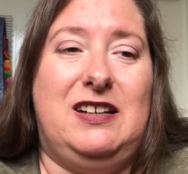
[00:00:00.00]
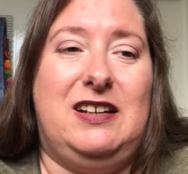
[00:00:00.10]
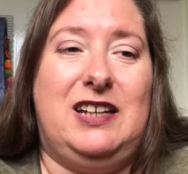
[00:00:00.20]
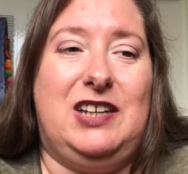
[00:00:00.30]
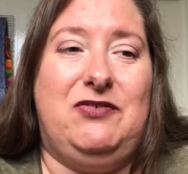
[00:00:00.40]

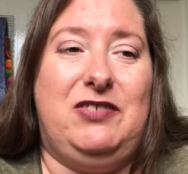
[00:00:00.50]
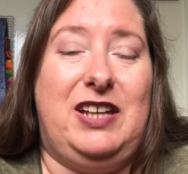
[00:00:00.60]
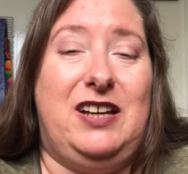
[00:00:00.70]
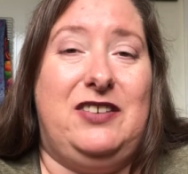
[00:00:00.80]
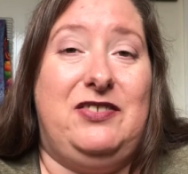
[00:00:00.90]
I can
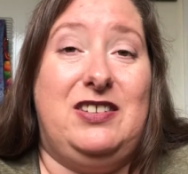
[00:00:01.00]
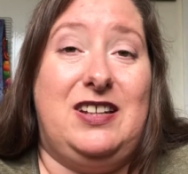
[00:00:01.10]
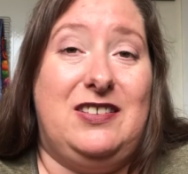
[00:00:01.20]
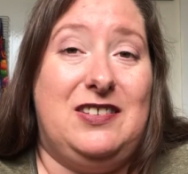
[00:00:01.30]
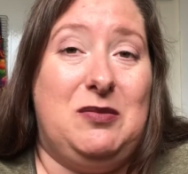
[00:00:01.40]
forget I've
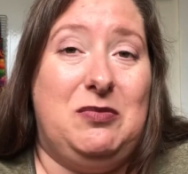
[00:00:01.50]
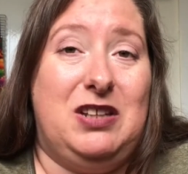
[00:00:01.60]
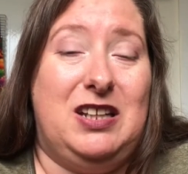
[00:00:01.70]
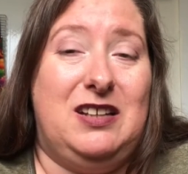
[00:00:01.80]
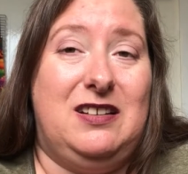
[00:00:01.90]
said
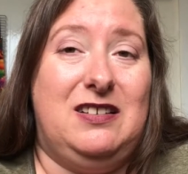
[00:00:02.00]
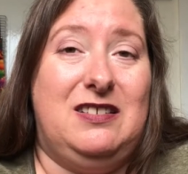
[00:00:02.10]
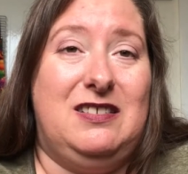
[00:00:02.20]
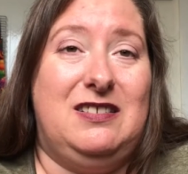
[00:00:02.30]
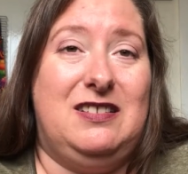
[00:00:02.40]
something,
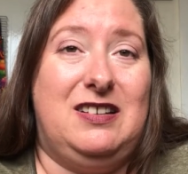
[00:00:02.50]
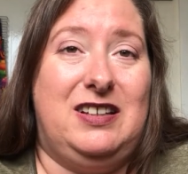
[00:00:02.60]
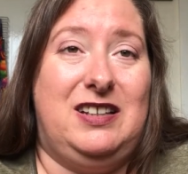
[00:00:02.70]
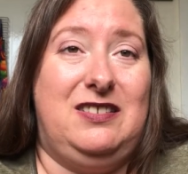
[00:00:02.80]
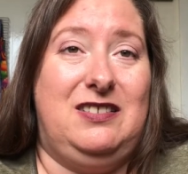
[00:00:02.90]
I
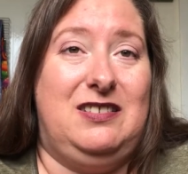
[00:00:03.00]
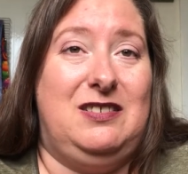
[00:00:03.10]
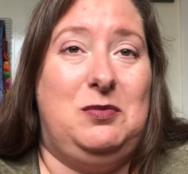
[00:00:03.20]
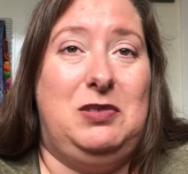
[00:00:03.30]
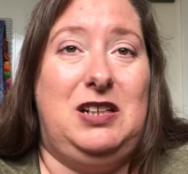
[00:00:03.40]
can
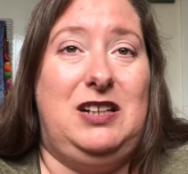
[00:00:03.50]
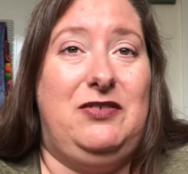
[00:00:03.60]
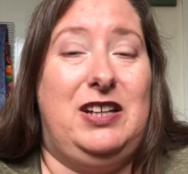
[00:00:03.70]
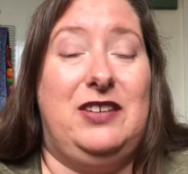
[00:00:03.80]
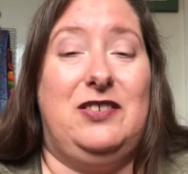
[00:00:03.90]
completely
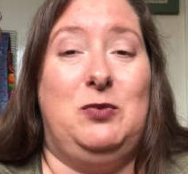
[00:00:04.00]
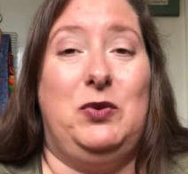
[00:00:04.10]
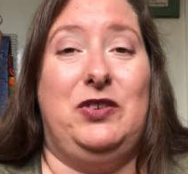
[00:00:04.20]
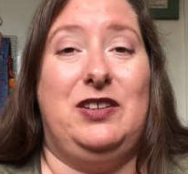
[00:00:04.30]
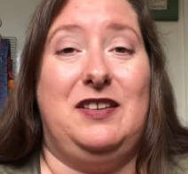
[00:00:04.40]
forget
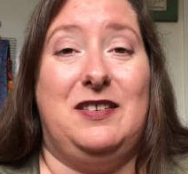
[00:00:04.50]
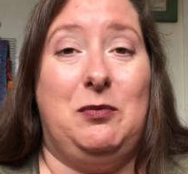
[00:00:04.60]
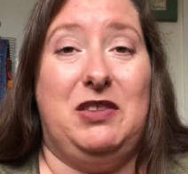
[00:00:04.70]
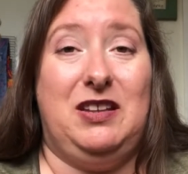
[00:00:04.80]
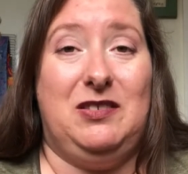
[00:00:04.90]
someone said
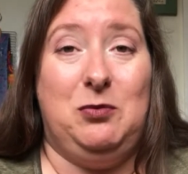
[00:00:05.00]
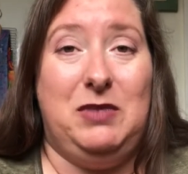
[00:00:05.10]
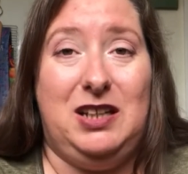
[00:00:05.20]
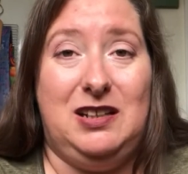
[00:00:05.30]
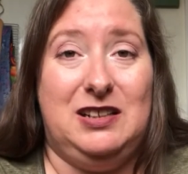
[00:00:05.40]
something to
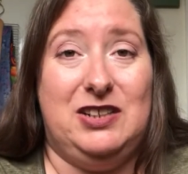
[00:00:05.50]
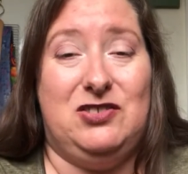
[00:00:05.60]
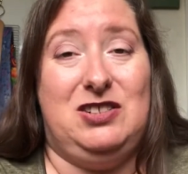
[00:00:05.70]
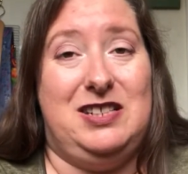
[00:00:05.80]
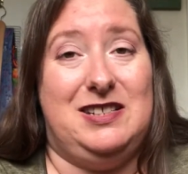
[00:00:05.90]
me
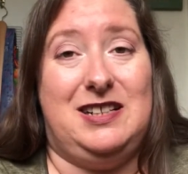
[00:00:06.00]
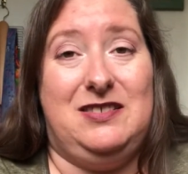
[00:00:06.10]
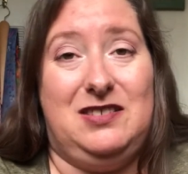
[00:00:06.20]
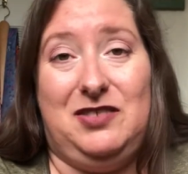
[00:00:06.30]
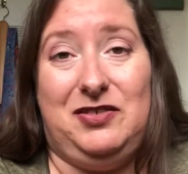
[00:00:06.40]
literally
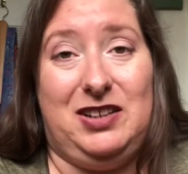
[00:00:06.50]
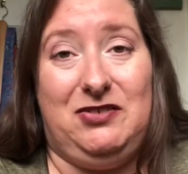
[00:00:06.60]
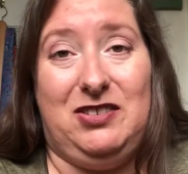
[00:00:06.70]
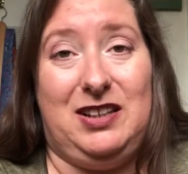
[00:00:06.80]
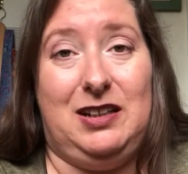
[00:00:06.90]
seconds after
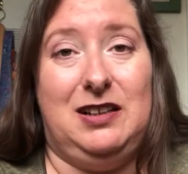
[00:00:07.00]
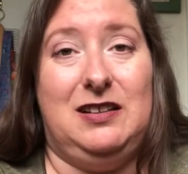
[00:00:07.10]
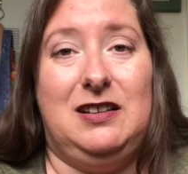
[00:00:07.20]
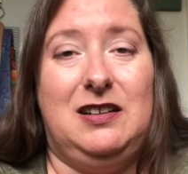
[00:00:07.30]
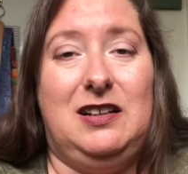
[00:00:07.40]
they've said it,
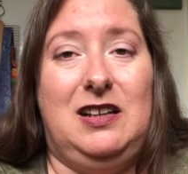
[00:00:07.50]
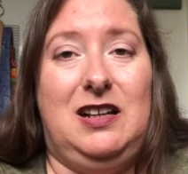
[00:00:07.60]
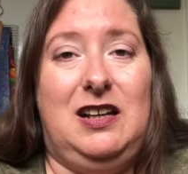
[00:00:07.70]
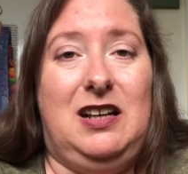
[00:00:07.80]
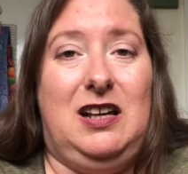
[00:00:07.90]

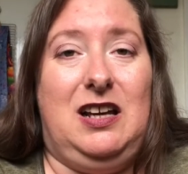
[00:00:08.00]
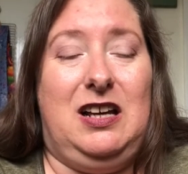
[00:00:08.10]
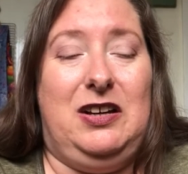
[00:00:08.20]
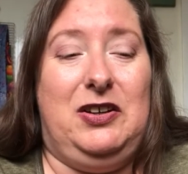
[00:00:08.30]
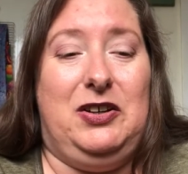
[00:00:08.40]

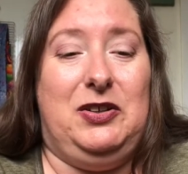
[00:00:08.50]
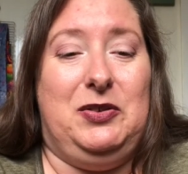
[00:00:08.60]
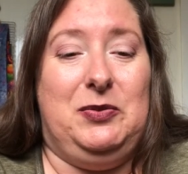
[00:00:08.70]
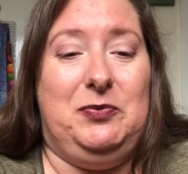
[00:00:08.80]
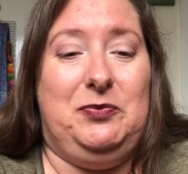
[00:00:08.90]

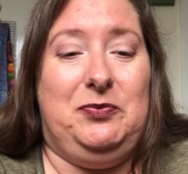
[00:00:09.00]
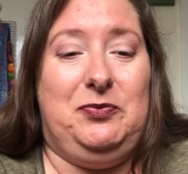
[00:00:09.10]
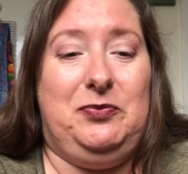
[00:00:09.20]
and